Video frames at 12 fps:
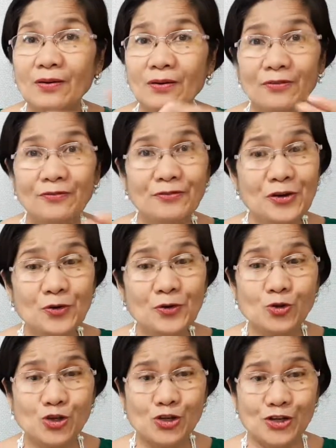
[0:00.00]

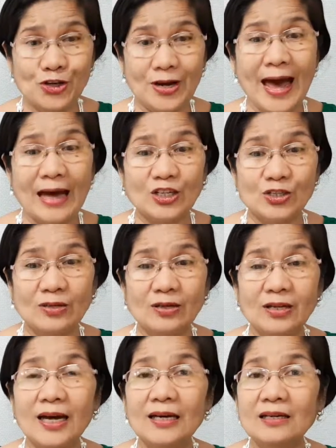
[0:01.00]
future action
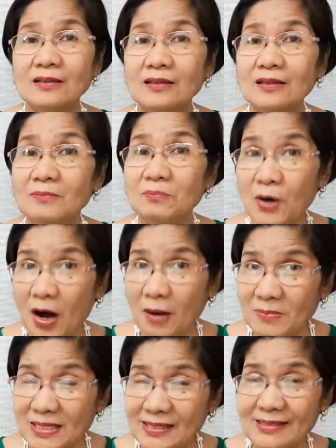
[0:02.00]
like
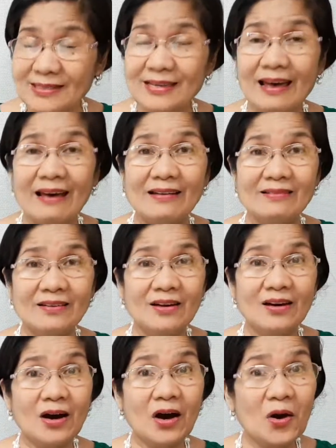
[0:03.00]
promises and
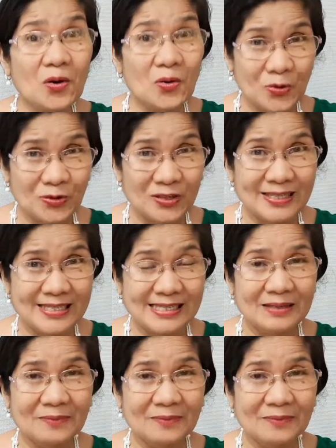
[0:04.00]
oaths.